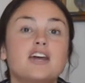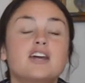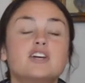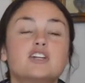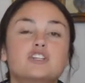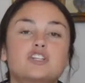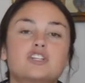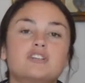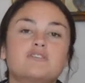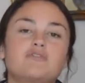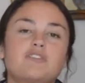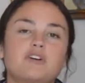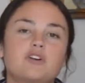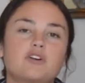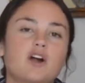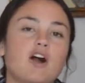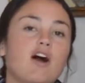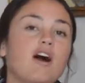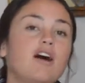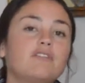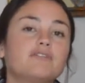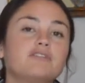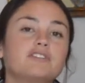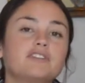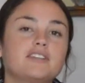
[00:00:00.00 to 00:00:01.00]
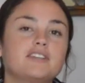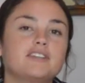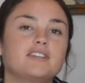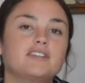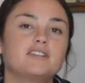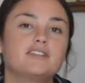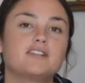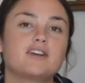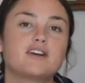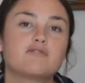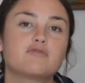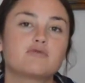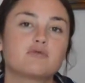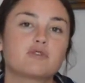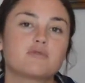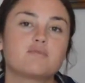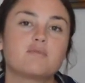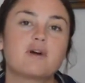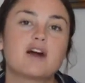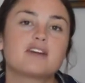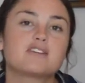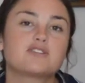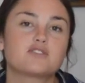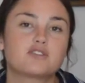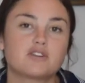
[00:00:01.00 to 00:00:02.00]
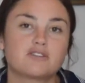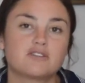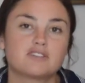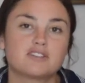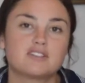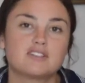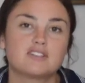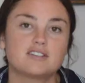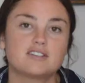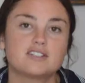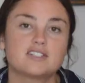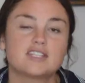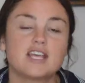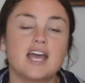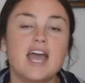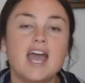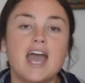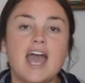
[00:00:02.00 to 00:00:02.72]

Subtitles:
she felt confident enough with my services